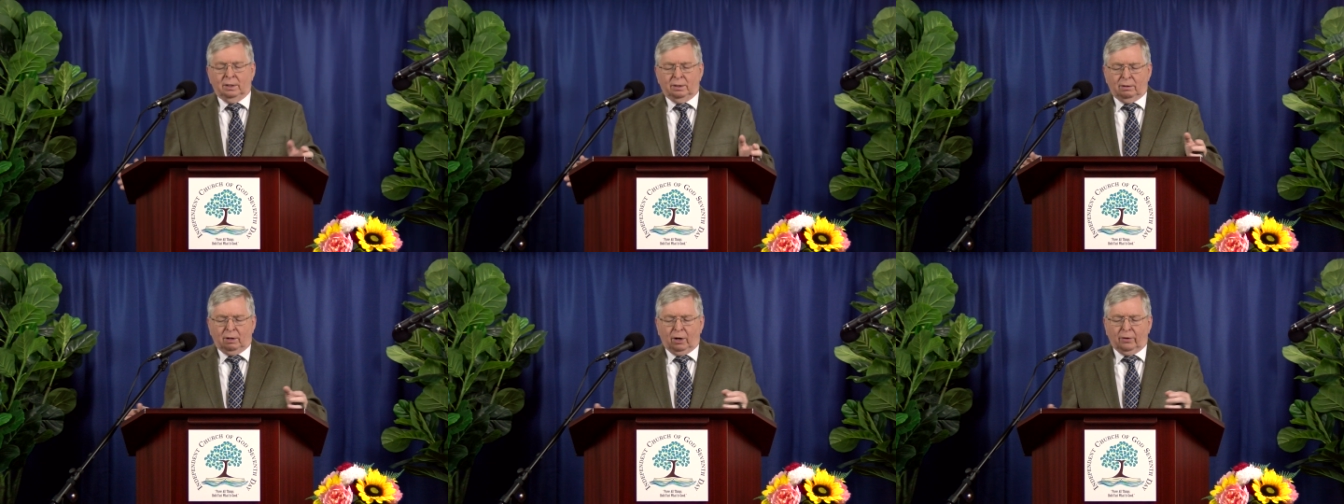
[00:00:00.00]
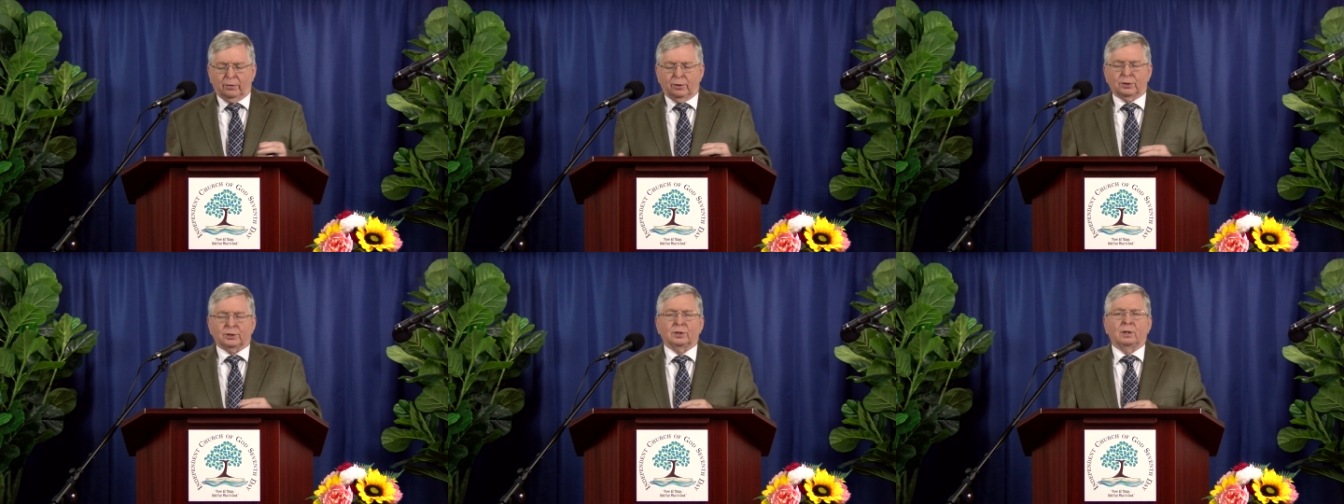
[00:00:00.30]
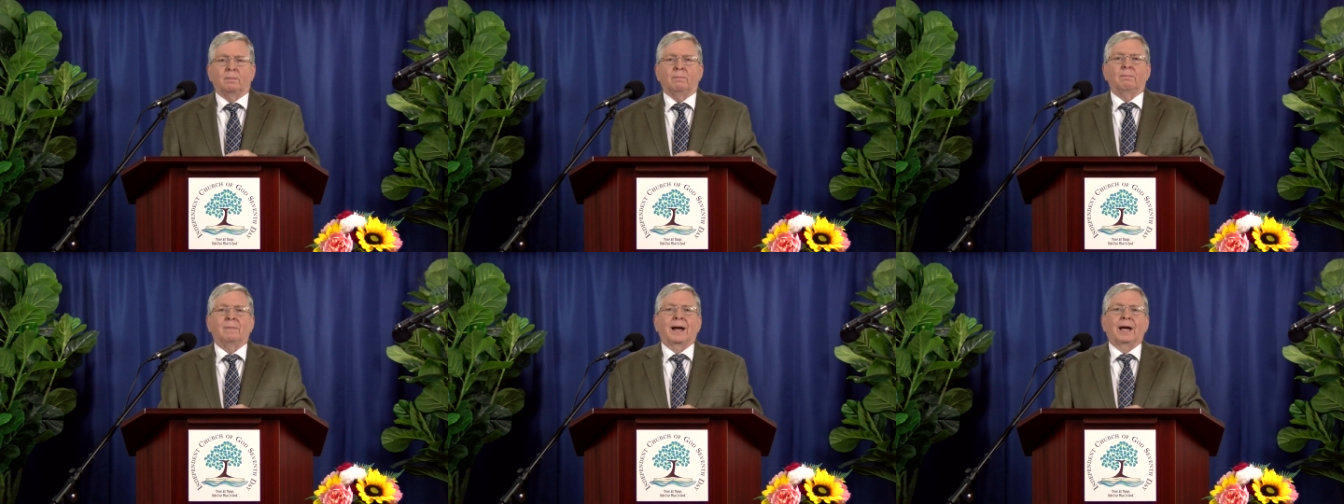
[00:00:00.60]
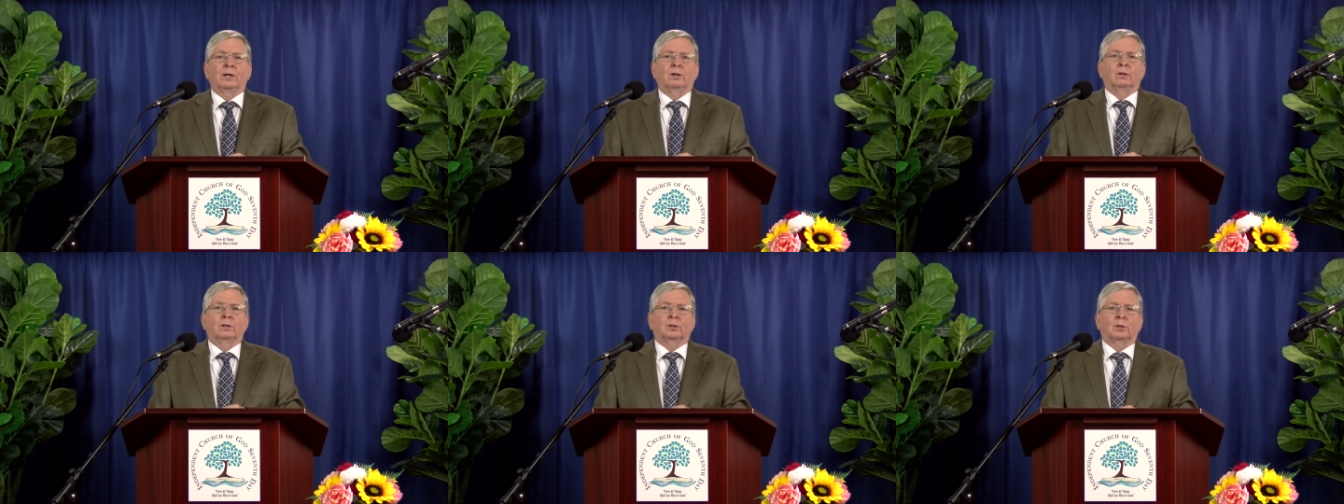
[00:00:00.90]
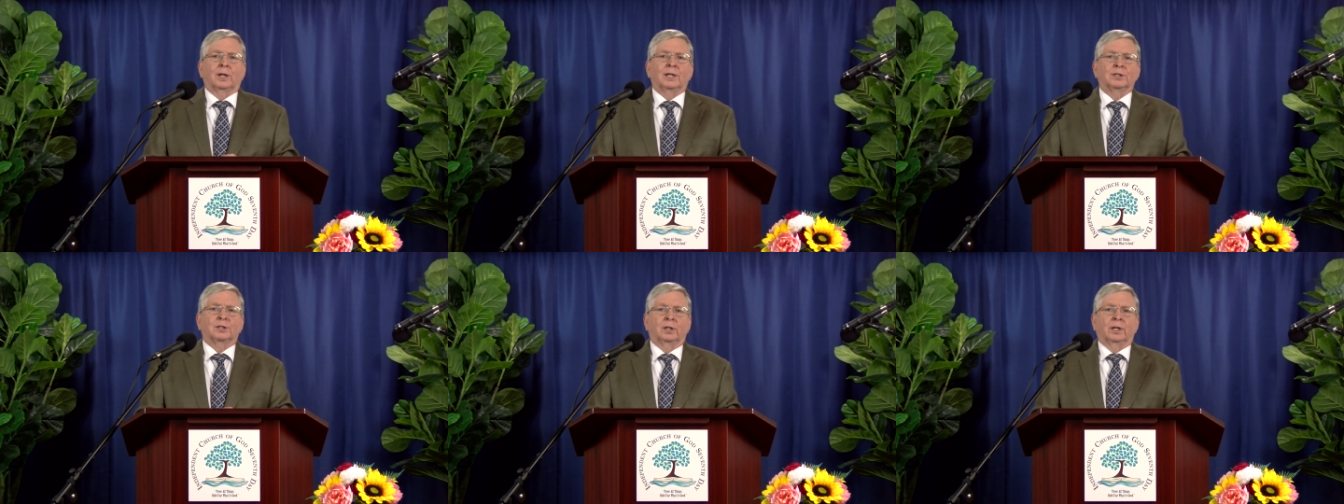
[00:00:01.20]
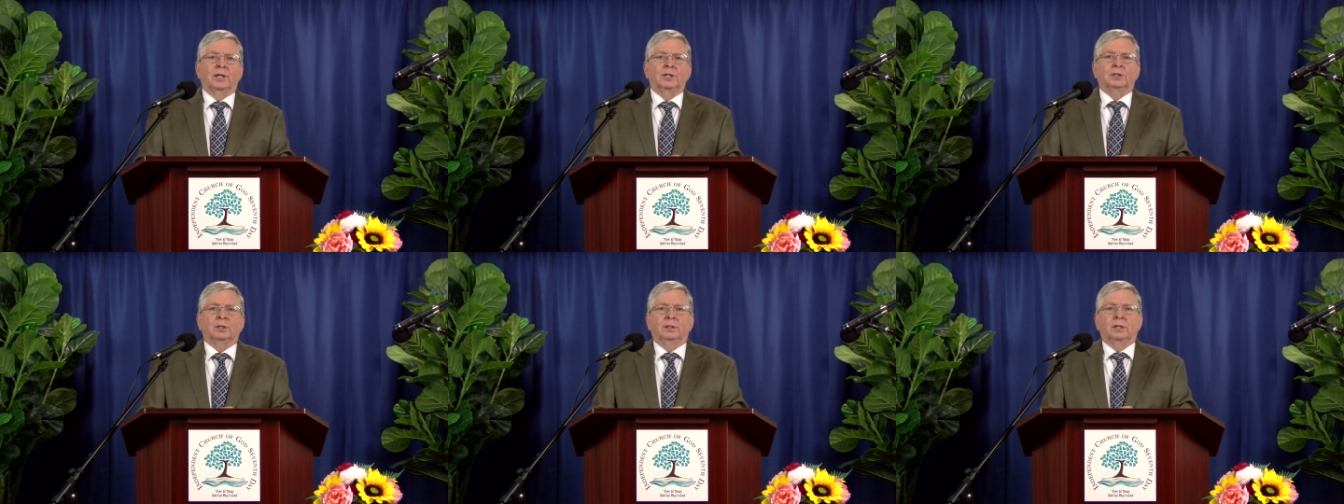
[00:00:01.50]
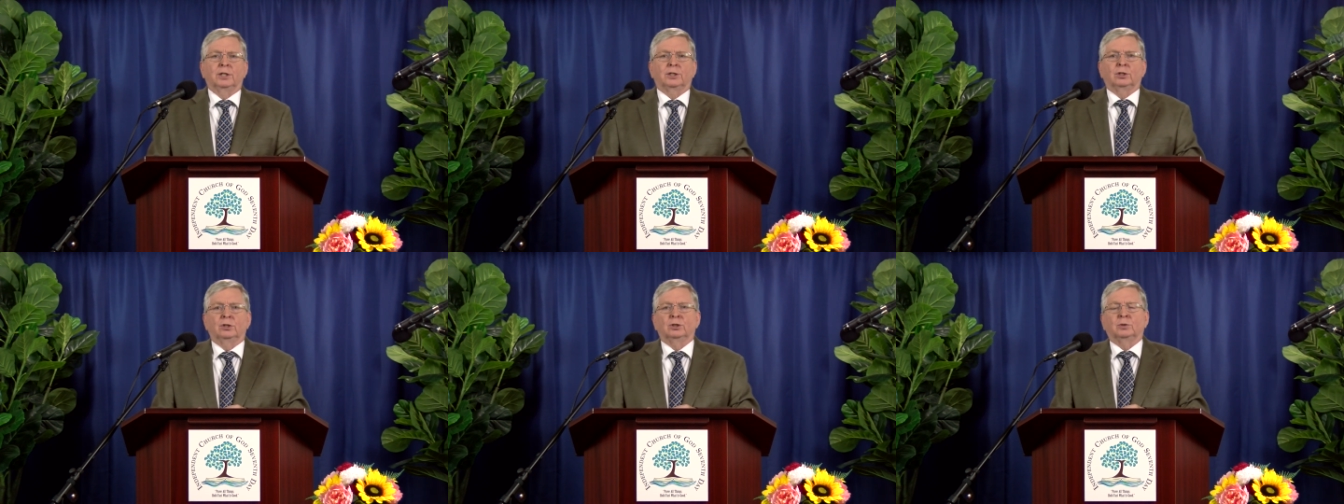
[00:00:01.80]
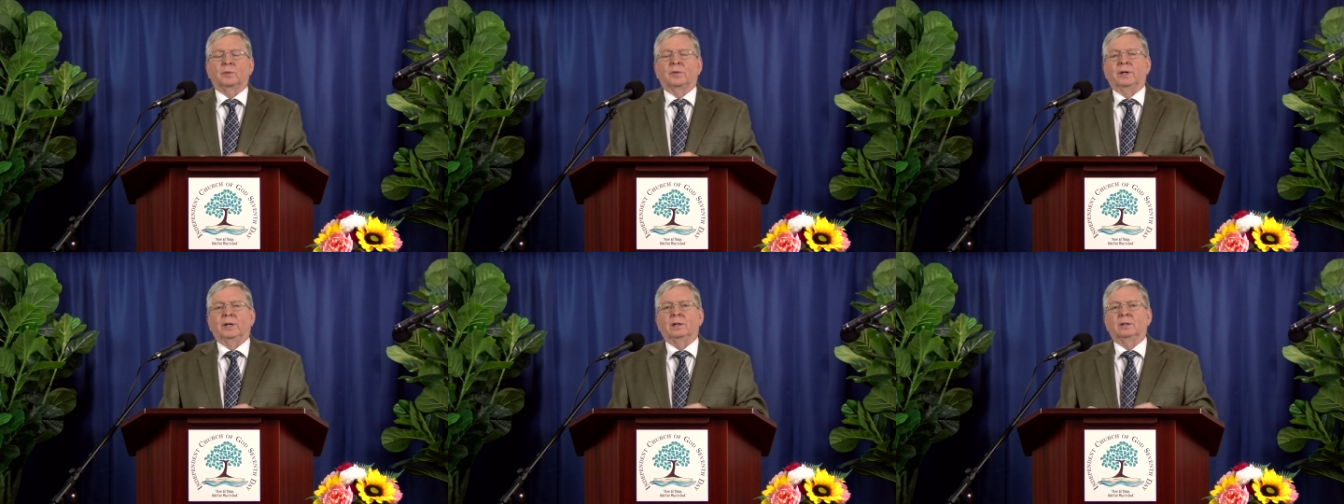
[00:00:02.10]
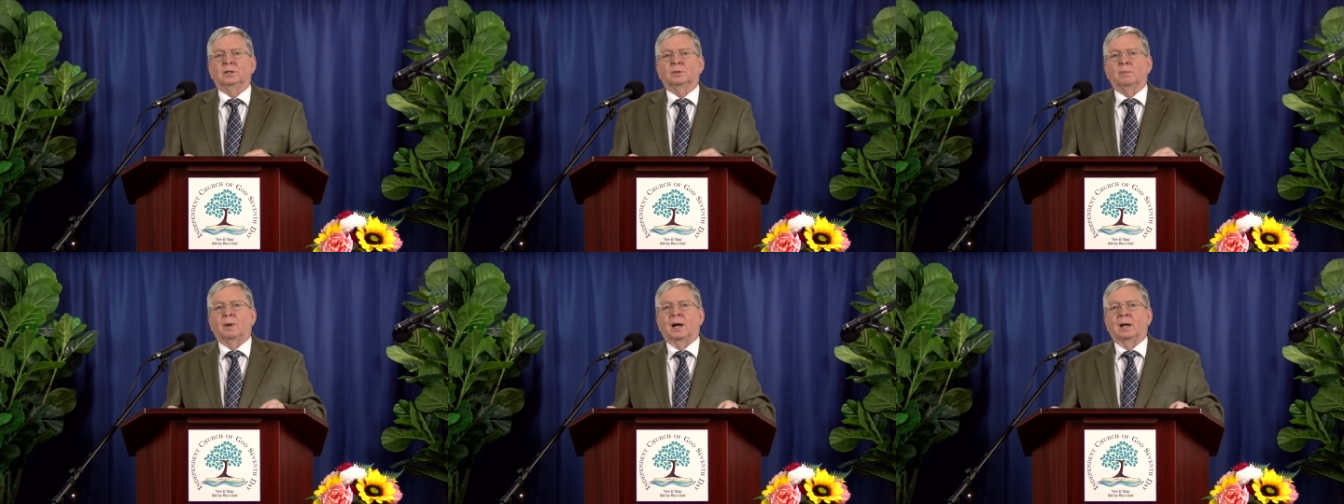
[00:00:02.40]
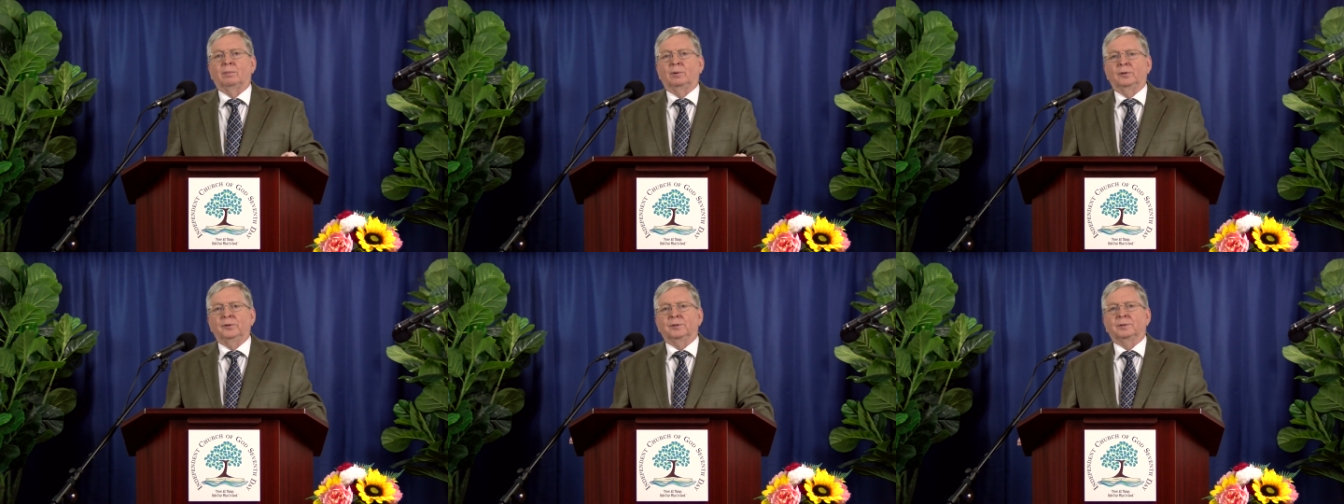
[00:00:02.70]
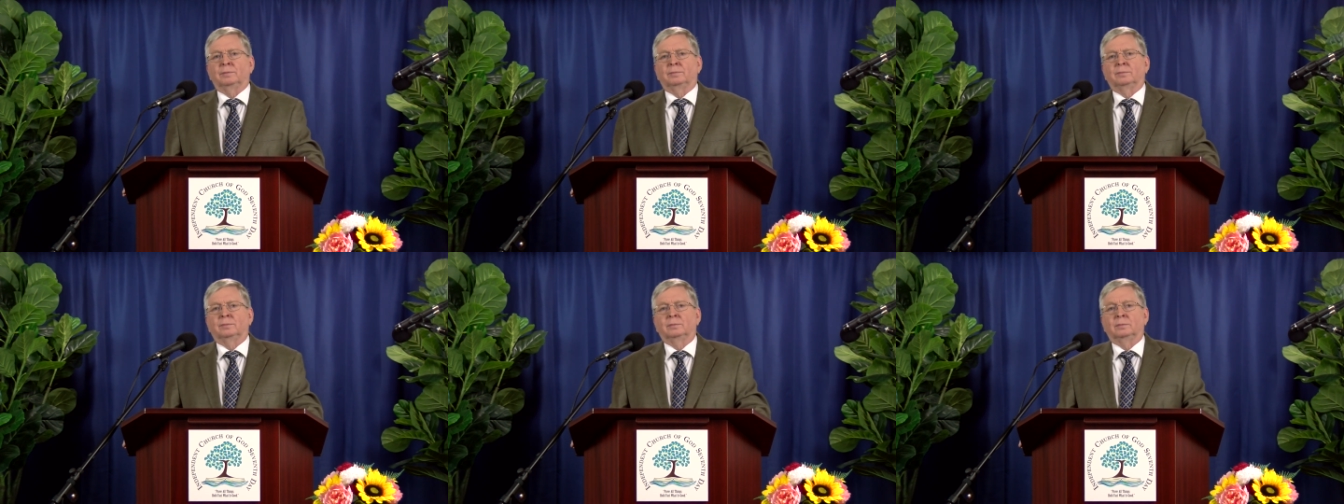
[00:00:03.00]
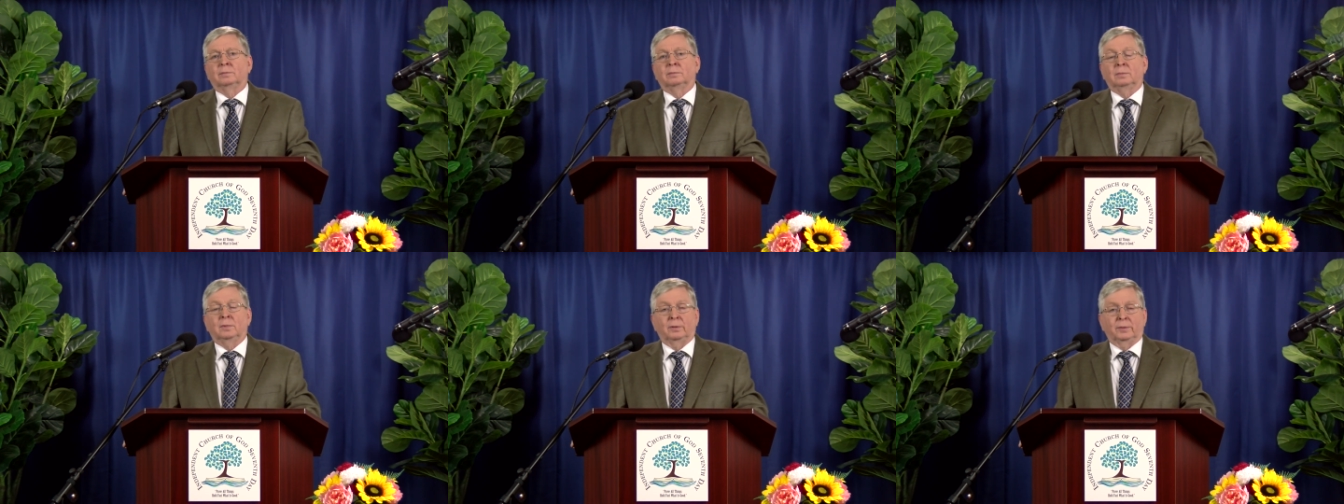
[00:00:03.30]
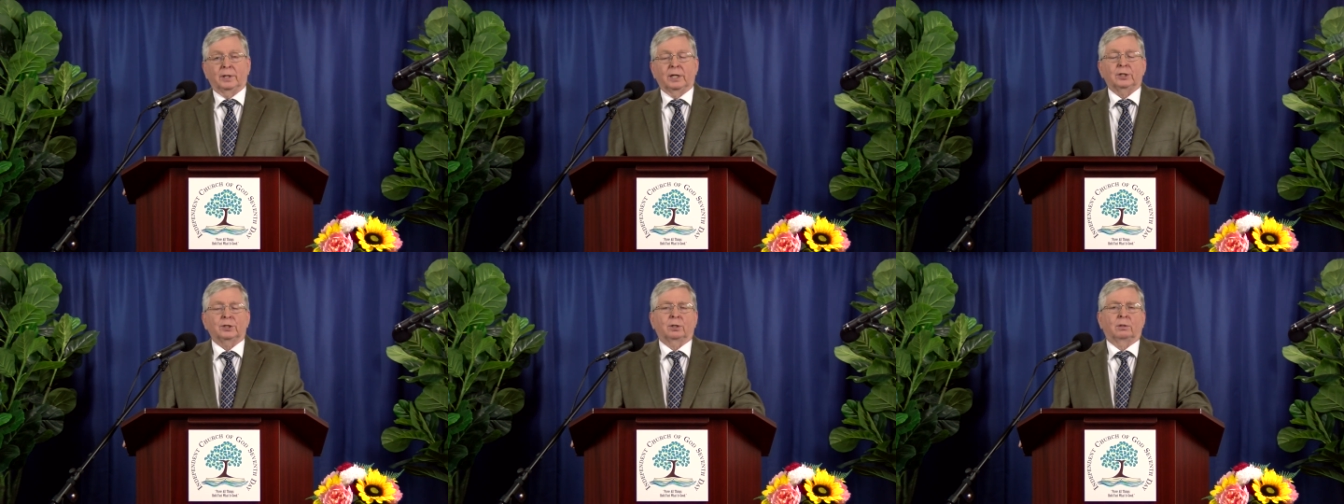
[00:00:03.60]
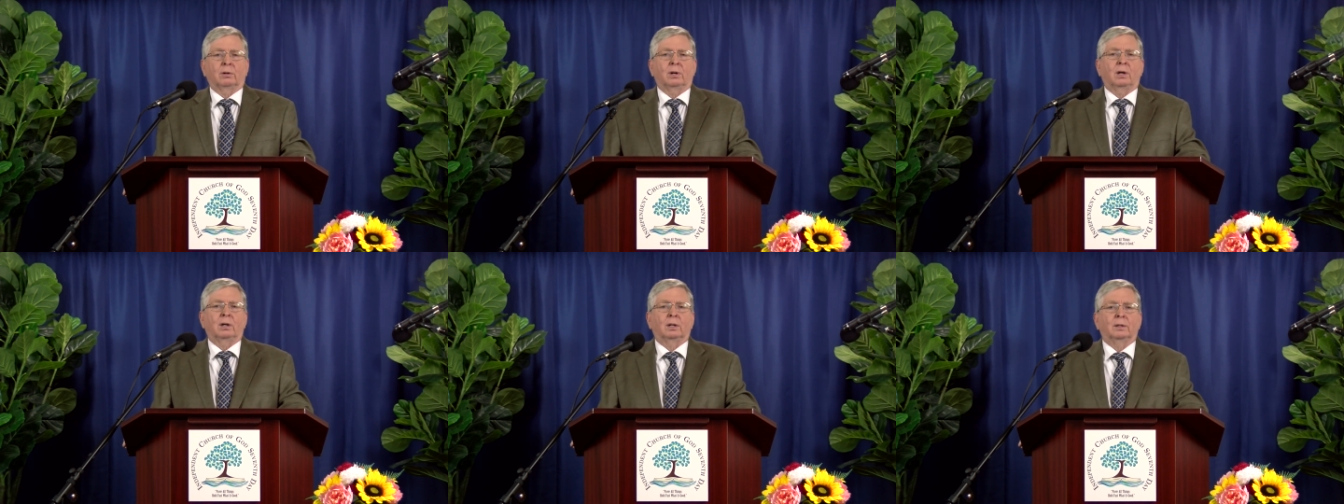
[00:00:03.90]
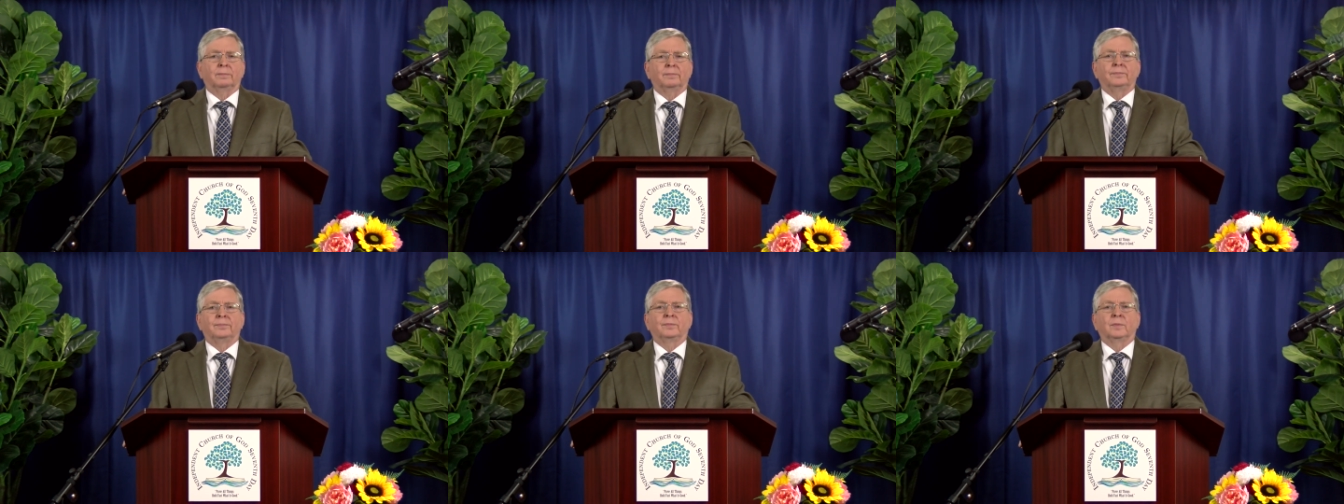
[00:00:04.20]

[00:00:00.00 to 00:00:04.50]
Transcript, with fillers: Now, are there some minor translation issues with English Bibles? Well, yes, there are.